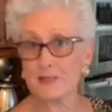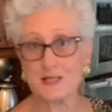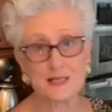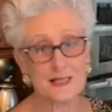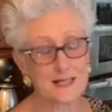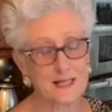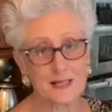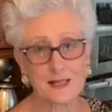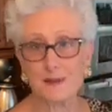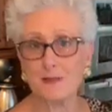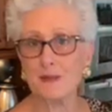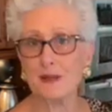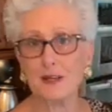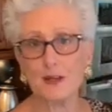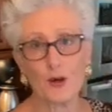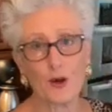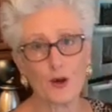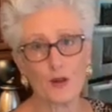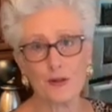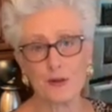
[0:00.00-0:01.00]
cinnamon,
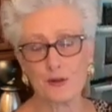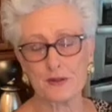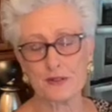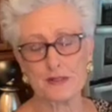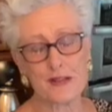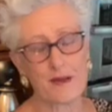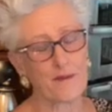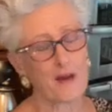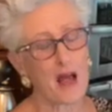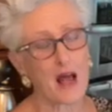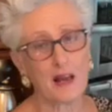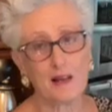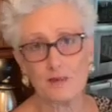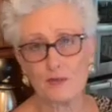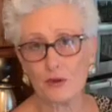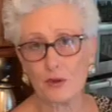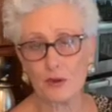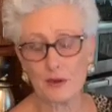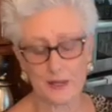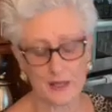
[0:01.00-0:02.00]
all the good stuff, olive
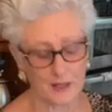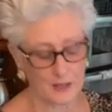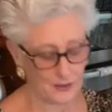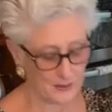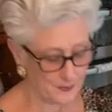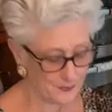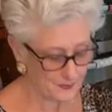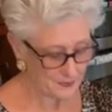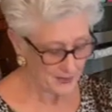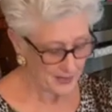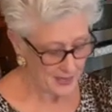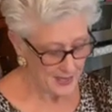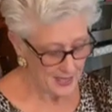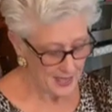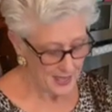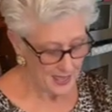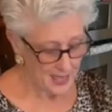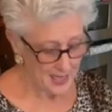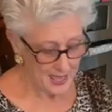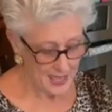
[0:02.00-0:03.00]
oil.
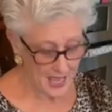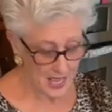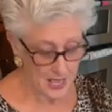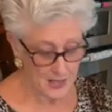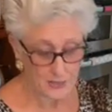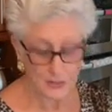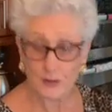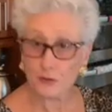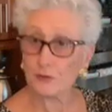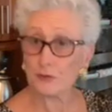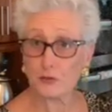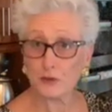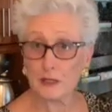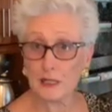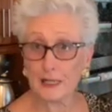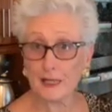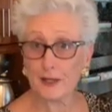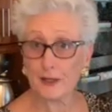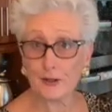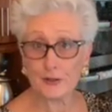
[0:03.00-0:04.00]
And they're
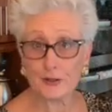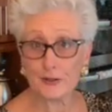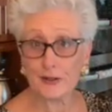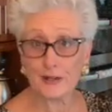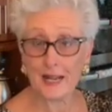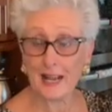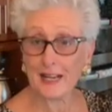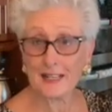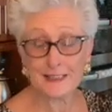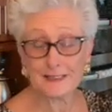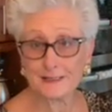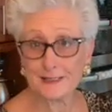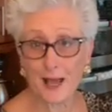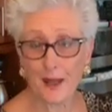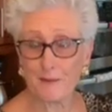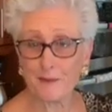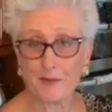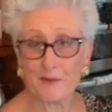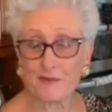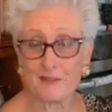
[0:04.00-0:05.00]
really good any
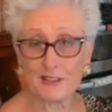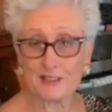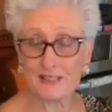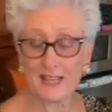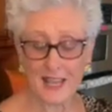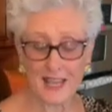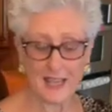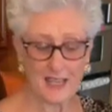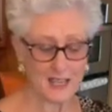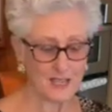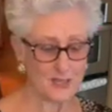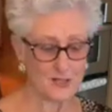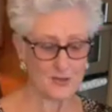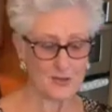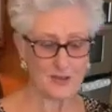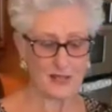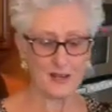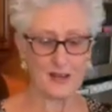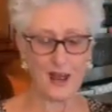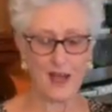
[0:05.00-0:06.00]
time of the day. You
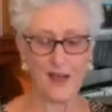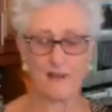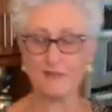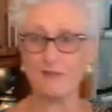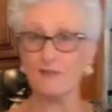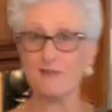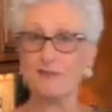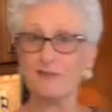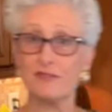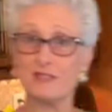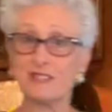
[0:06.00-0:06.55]
can have them for